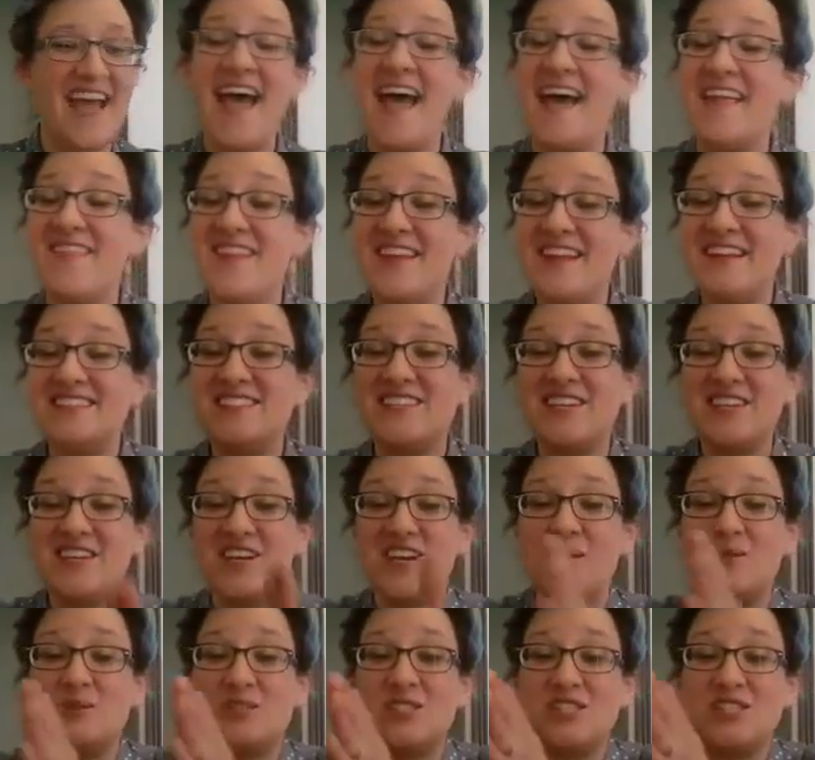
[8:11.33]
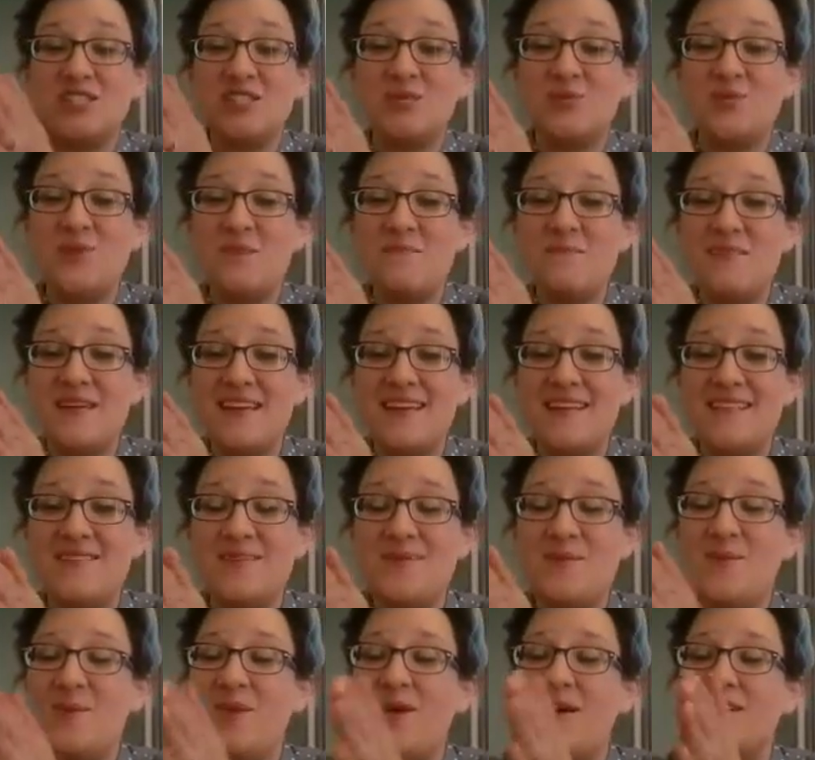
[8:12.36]
And then it's going to go swimming in the
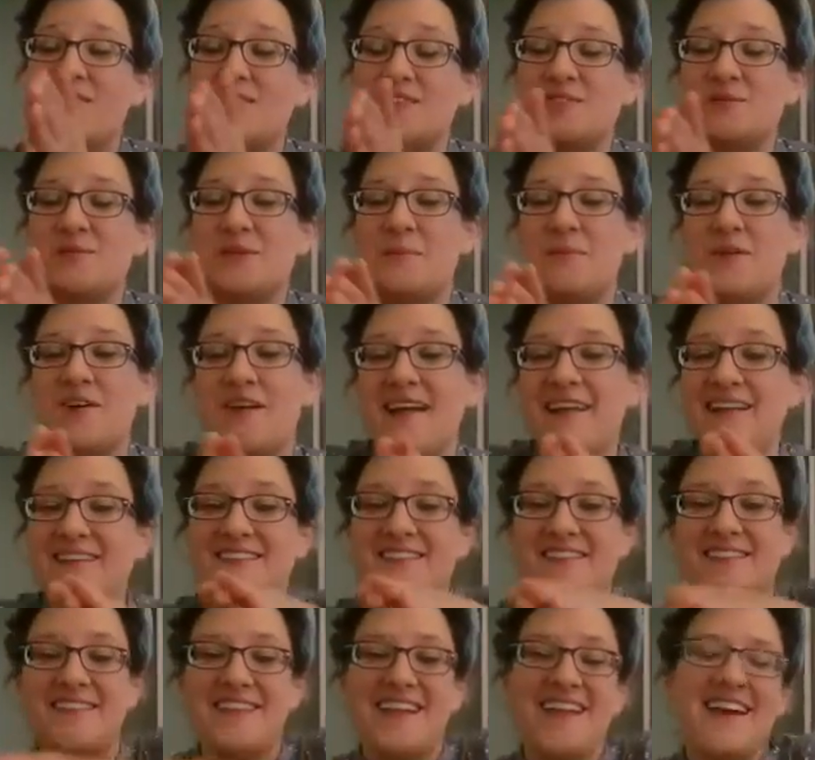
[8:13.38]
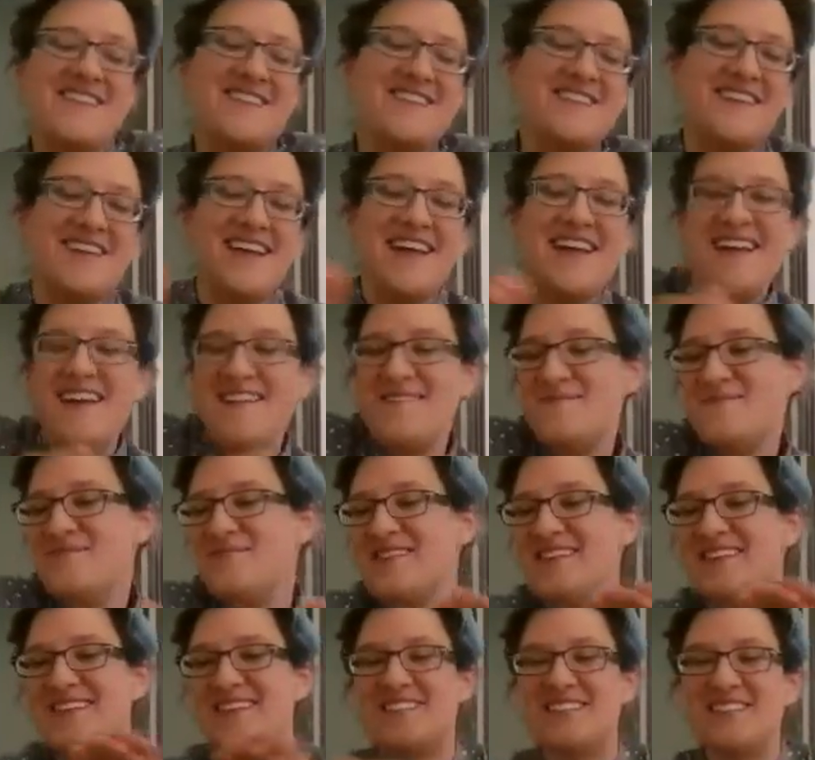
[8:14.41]
water. So we're going to put our hands together. We're
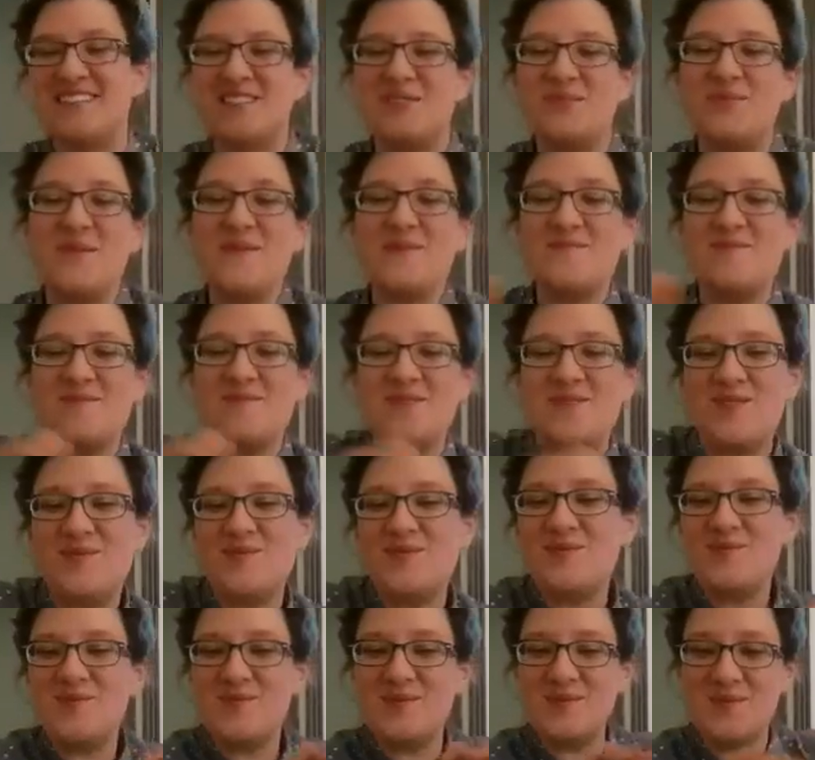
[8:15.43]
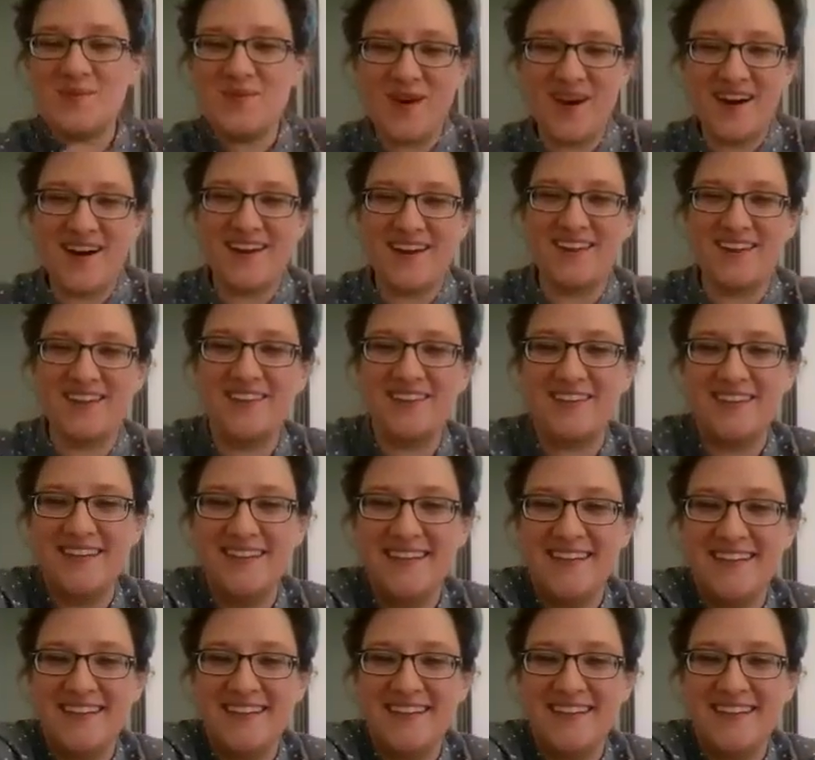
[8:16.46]
going to swim through the water.